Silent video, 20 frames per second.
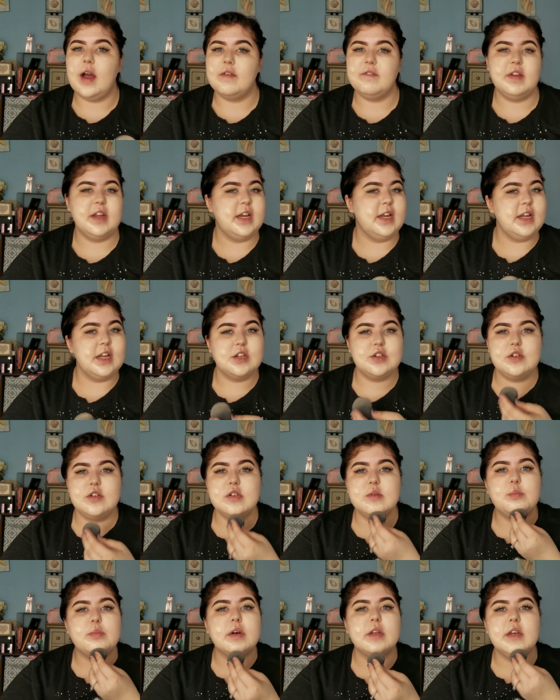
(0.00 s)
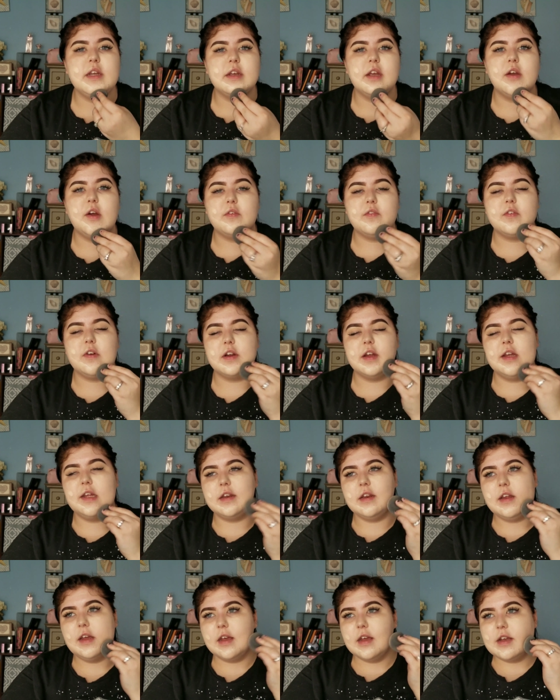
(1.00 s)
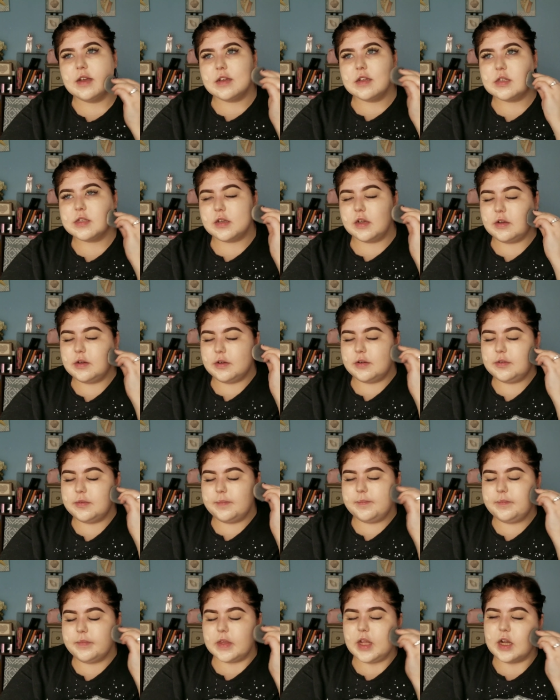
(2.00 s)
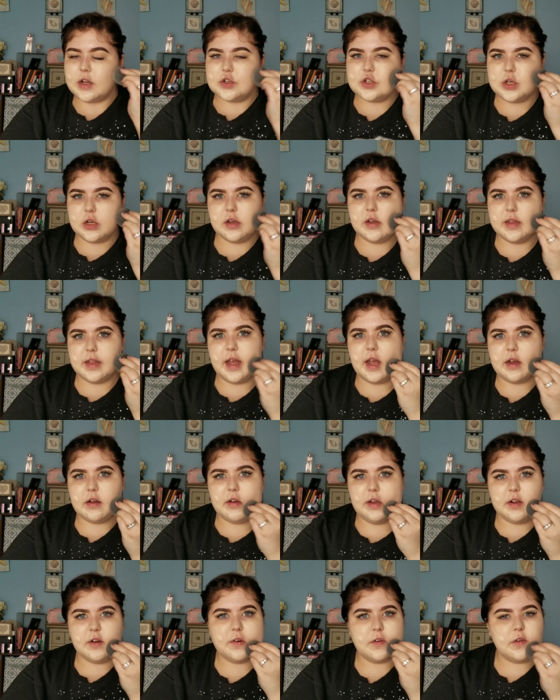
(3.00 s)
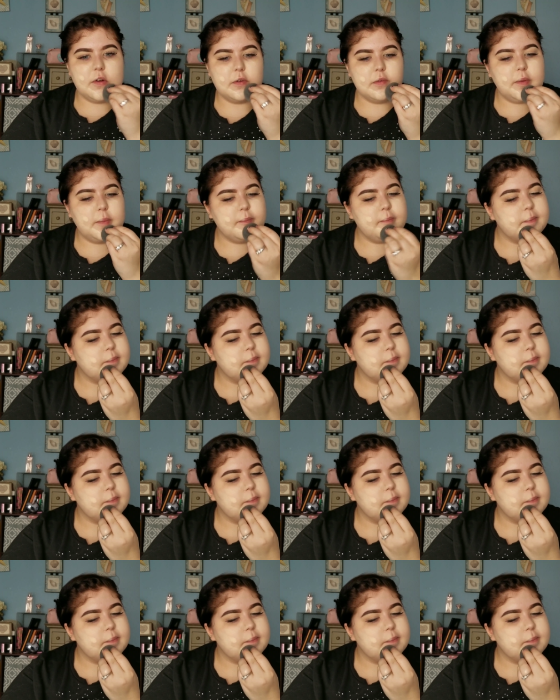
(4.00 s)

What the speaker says: have any issues blending over it, so I'll show you that later on.